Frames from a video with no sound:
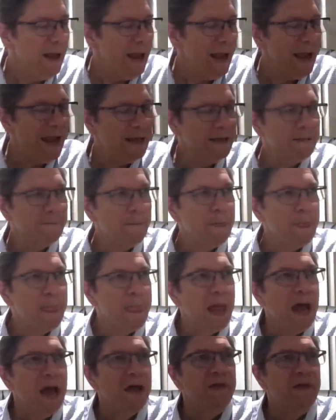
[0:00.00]
and
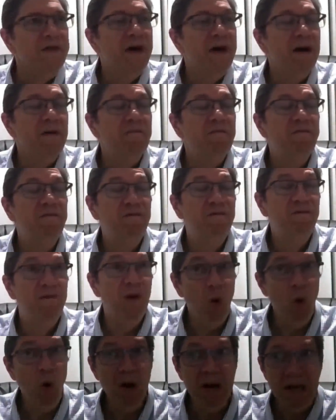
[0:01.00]
the
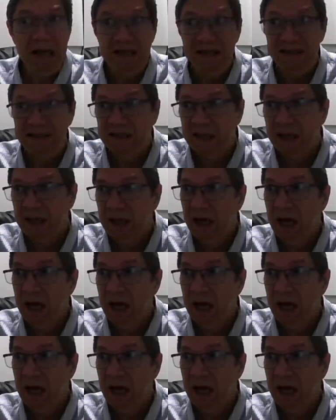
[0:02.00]
voice